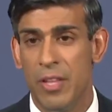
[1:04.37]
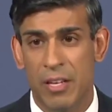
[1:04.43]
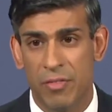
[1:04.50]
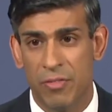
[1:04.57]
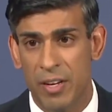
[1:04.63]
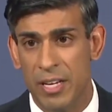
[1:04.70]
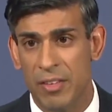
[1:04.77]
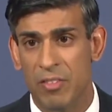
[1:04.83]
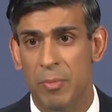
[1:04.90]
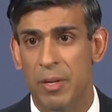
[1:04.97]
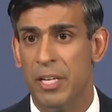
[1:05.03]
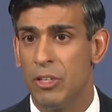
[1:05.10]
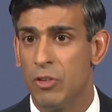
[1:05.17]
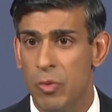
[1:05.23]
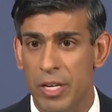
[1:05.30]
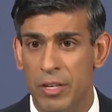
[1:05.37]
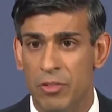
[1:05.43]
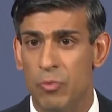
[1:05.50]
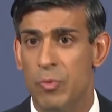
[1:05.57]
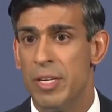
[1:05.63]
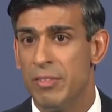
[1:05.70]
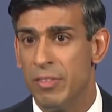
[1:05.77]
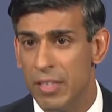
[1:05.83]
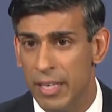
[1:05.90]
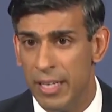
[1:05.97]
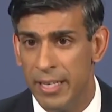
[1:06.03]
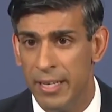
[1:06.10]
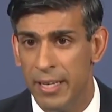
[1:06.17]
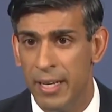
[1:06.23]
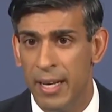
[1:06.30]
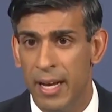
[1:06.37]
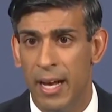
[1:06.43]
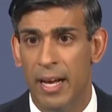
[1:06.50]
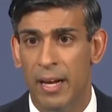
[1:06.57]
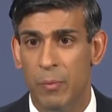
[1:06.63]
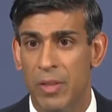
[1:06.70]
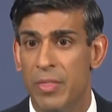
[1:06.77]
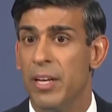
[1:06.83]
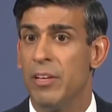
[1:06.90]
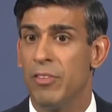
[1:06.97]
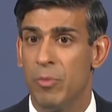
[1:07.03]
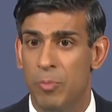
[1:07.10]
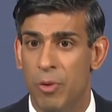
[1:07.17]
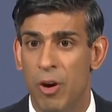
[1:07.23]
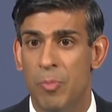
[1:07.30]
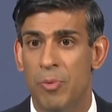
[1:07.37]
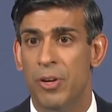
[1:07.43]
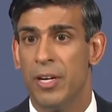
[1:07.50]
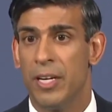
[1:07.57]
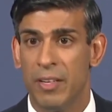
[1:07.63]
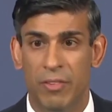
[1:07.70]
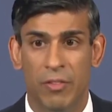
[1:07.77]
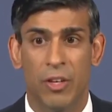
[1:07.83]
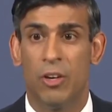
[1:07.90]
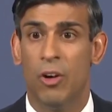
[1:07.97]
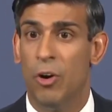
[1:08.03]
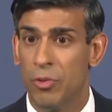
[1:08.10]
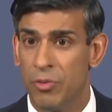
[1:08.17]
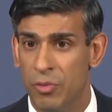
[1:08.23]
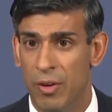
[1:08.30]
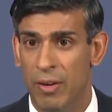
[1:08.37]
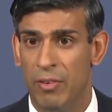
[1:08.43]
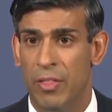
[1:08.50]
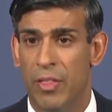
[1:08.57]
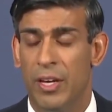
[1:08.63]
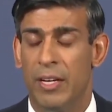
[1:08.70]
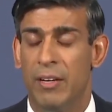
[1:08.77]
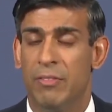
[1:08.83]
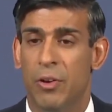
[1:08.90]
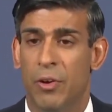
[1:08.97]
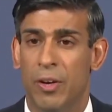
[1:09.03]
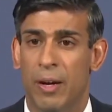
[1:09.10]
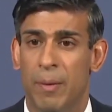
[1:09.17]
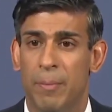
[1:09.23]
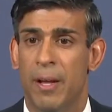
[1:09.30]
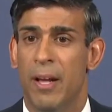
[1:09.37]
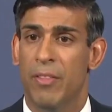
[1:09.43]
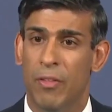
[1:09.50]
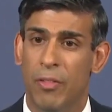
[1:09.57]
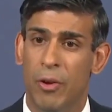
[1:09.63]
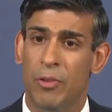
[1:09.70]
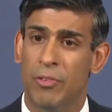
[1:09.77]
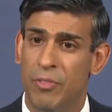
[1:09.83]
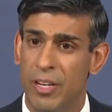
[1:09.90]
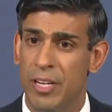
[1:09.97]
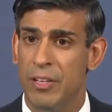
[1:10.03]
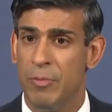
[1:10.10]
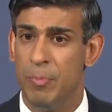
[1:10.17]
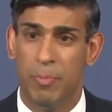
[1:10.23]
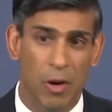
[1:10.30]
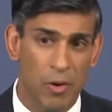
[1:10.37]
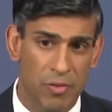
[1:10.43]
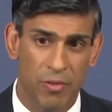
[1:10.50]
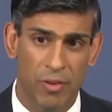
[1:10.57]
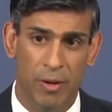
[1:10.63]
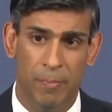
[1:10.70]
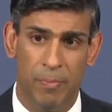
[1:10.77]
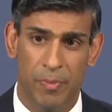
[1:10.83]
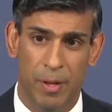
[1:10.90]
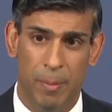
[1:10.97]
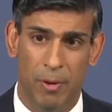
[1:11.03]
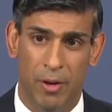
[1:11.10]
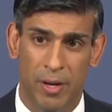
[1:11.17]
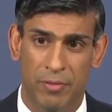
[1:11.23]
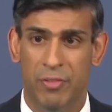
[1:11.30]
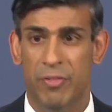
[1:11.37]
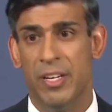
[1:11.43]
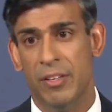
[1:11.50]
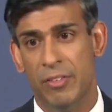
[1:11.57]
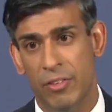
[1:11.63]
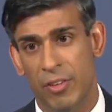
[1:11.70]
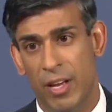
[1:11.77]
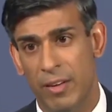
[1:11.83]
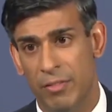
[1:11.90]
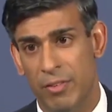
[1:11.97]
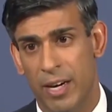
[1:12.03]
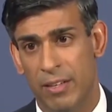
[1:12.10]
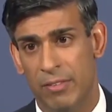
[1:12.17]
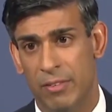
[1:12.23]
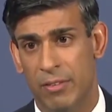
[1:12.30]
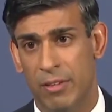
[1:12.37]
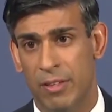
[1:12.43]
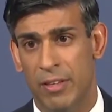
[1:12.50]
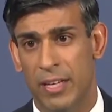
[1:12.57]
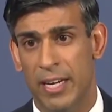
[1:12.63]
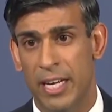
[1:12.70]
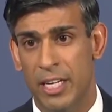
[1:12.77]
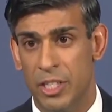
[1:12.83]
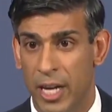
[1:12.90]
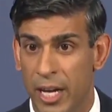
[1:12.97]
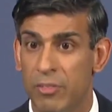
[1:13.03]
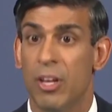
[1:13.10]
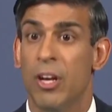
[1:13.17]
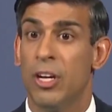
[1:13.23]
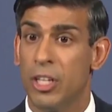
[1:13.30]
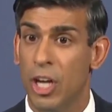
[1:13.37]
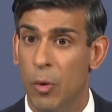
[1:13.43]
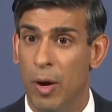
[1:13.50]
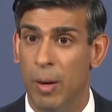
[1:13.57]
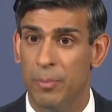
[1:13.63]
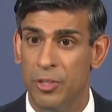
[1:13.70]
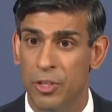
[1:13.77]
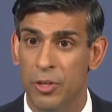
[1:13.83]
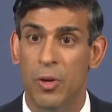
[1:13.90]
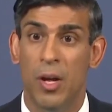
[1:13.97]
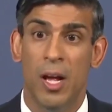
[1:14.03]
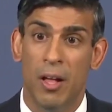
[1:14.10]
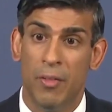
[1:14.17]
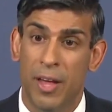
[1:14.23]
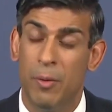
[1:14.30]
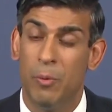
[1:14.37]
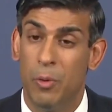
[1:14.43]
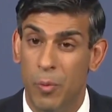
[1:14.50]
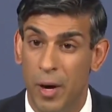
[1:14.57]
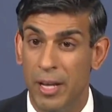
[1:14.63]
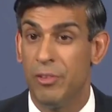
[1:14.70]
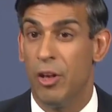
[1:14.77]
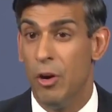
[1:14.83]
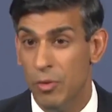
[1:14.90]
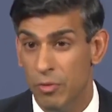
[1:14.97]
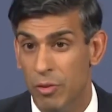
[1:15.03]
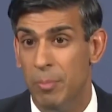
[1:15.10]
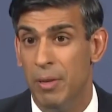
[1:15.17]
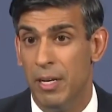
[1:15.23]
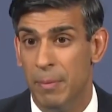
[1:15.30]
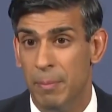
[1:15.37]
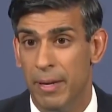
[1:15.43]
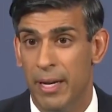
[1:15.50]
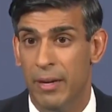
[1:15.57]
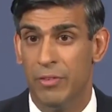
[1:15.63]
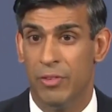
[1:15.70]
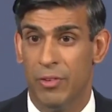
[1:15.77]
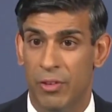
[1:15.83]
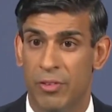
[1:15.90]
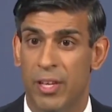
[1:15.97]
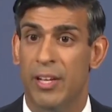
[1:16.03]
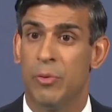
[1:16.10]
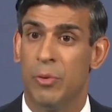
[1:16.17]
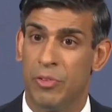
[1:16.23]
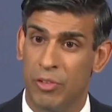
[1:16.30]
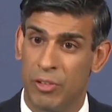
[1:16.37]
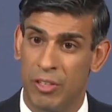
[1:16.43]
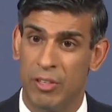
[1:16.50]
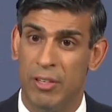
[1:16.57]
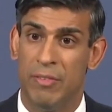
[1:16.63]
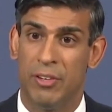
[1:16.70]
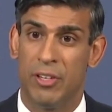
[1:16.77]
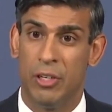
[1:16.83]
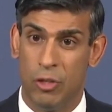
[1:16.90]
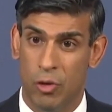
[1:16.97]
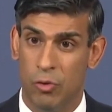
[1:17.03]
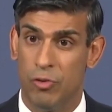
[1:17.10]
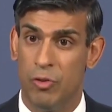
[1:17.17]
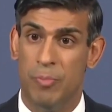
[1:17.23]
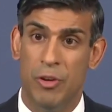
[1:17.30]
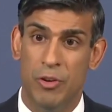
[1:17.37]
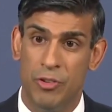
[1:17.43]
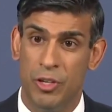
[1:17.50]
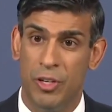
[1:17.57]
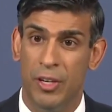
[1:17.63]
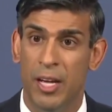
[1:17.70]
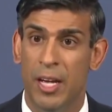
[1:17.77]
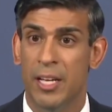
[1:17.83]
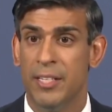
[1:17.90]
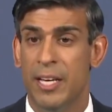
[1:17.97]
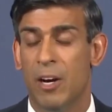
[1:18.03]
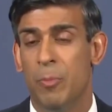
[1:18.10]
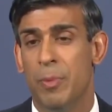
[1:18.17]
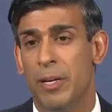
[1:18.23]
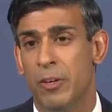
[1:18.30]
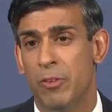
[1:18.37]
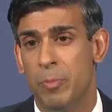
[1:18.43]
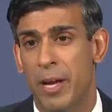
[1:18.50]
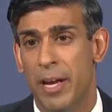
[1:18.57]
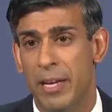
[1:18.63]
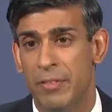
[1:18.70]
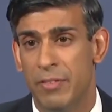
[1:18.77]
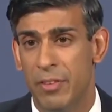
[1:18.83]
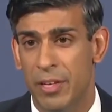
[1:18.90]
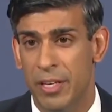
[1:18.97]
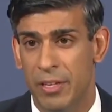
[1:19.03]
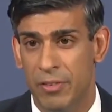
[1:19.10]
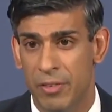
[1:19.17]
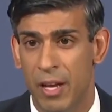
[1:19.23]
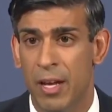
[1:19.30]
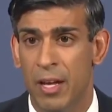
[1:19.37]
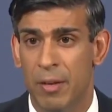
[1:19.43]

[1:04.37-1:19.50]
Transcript: of these fees have been increased recently, and we think it's appropriate, given the costs for everything have gone up, that those fees, both for applying for visas and for accessing the NHS, go up too. That will raise over £1 billion, as I said, so it's a significant contribution to helping us pay for these